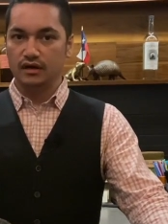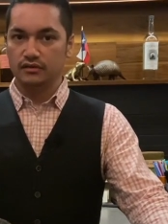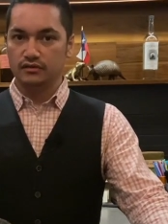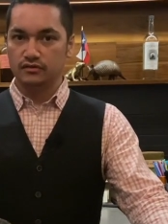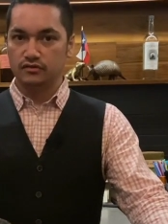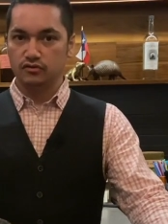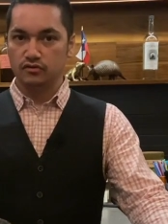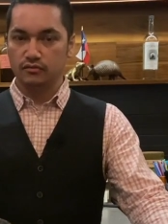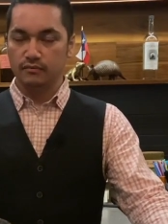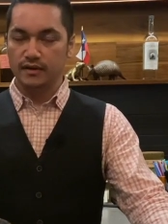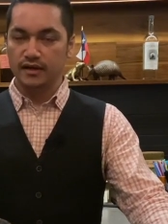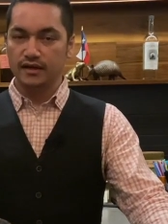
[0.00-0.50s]

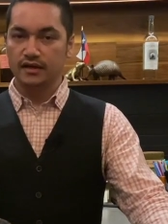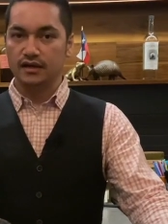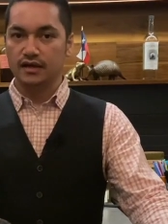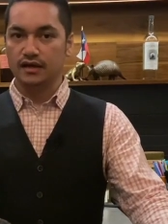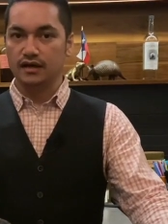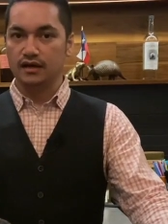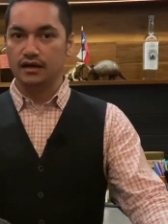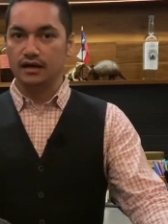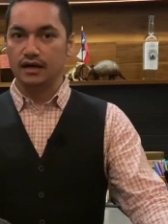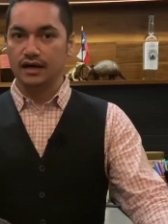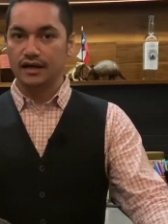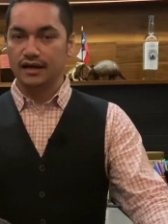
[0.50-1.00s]
to make
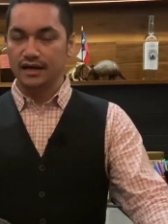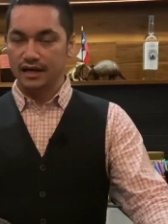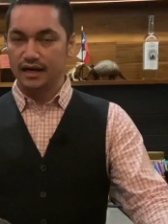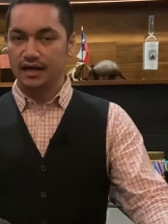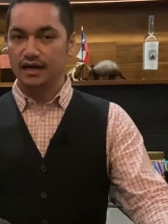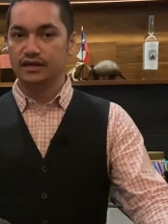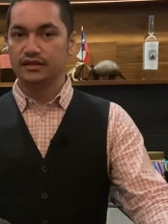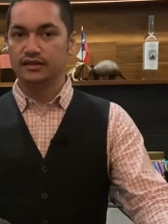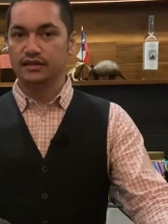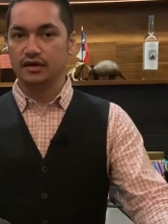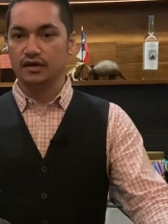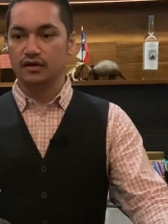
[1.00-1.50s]
a
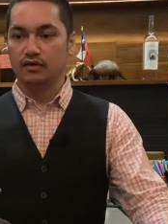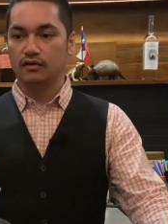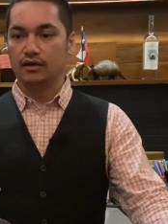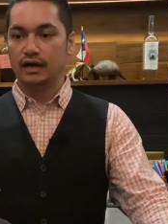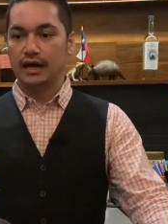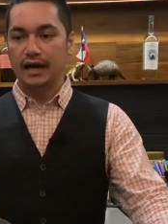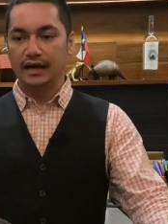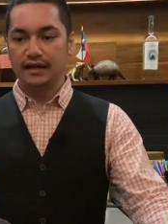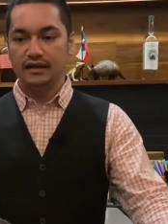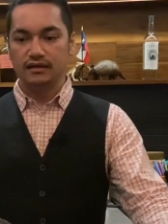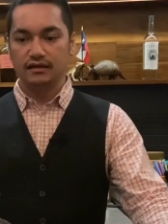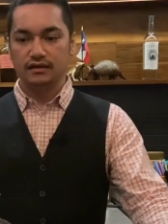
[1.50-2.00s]
cocktail,
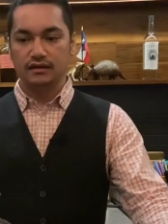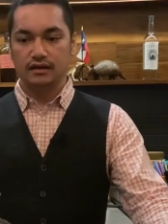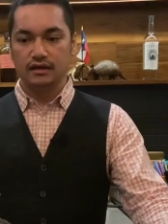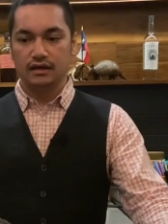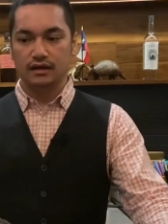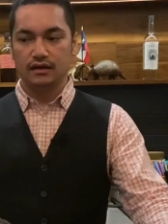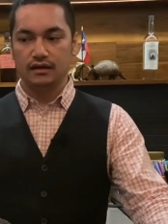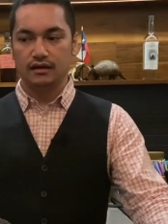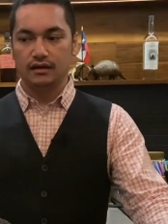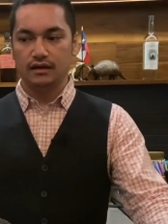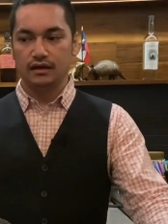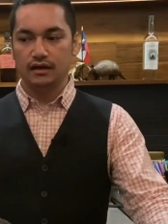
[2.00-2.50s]
I
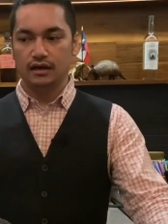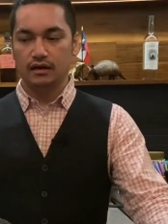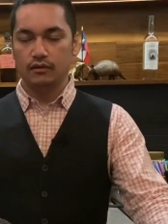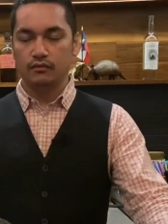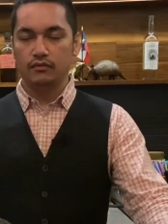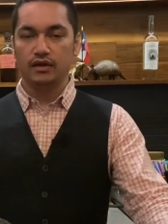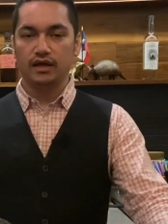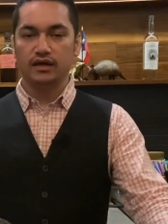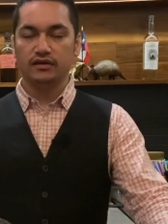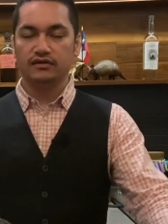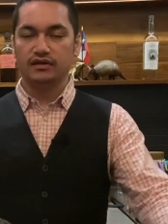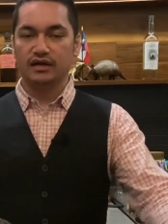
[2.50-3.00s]
would
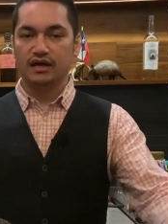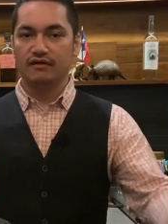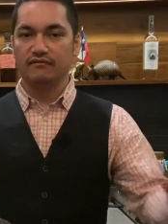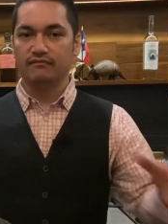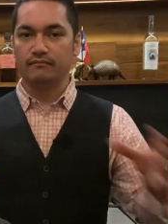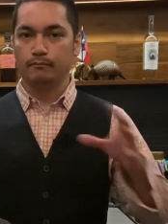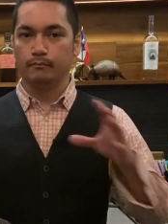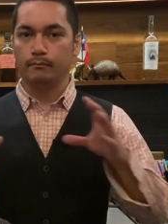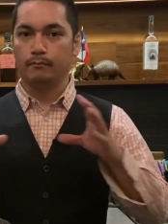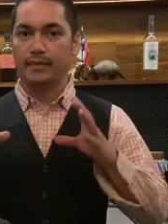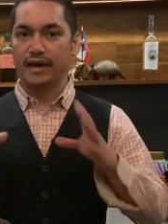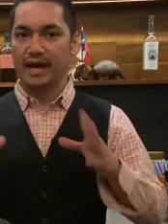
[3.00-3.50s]
like to
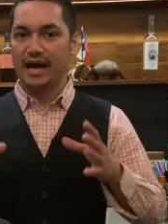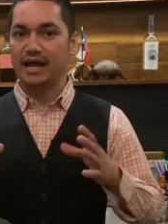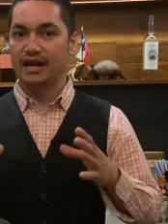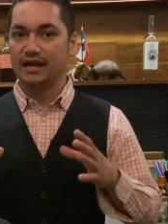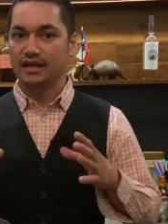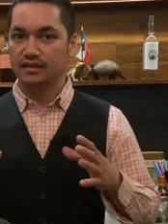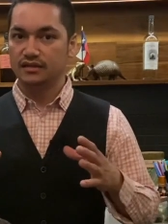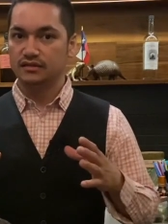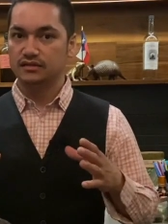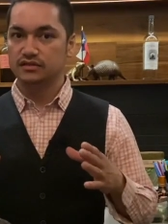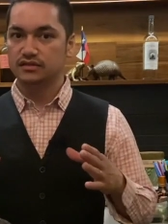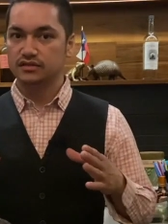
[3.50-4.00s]
have
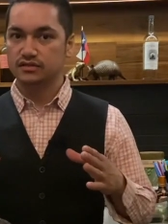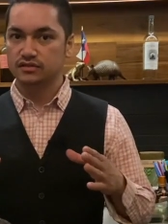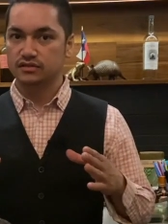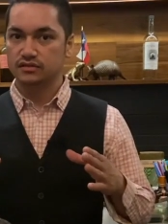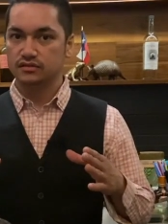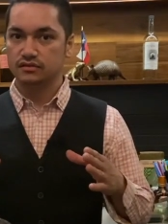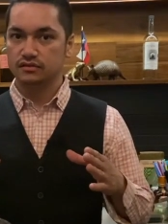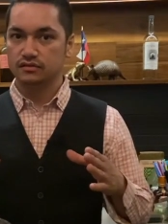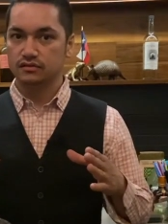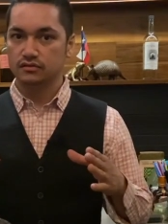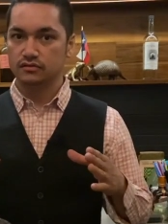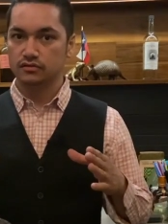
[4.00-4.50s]
balance
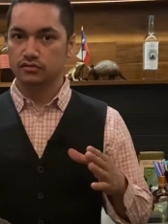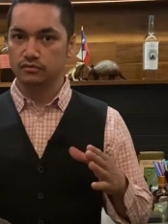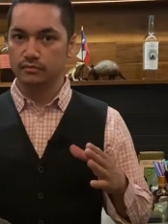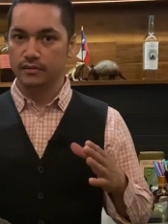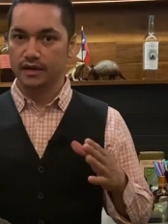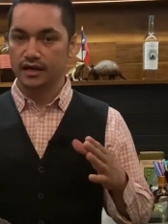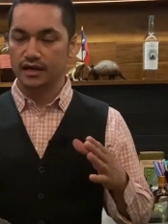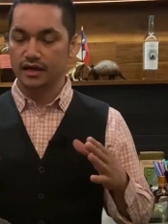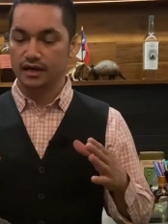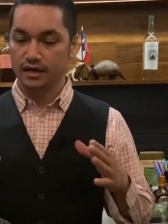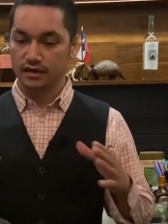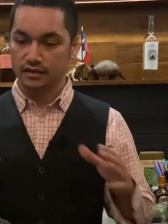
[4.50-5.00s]
to my
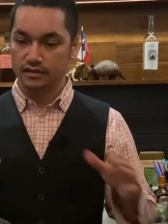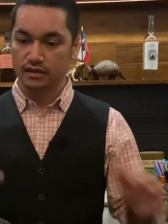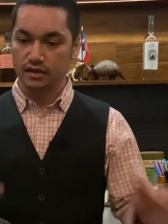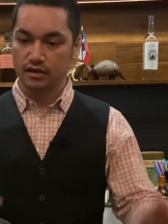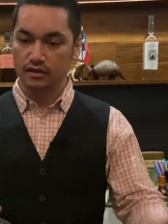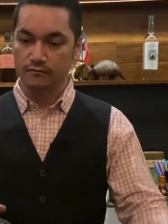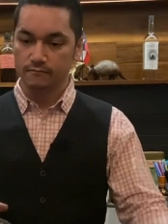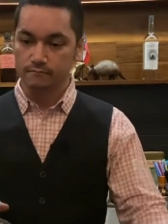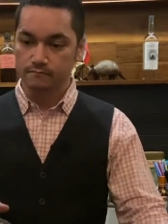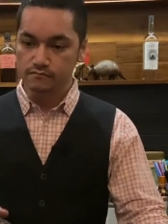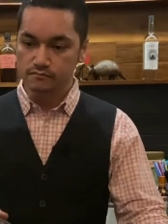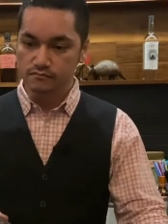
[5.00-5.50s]

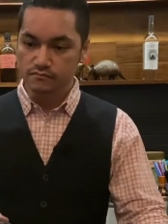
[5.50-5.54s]
cocktail.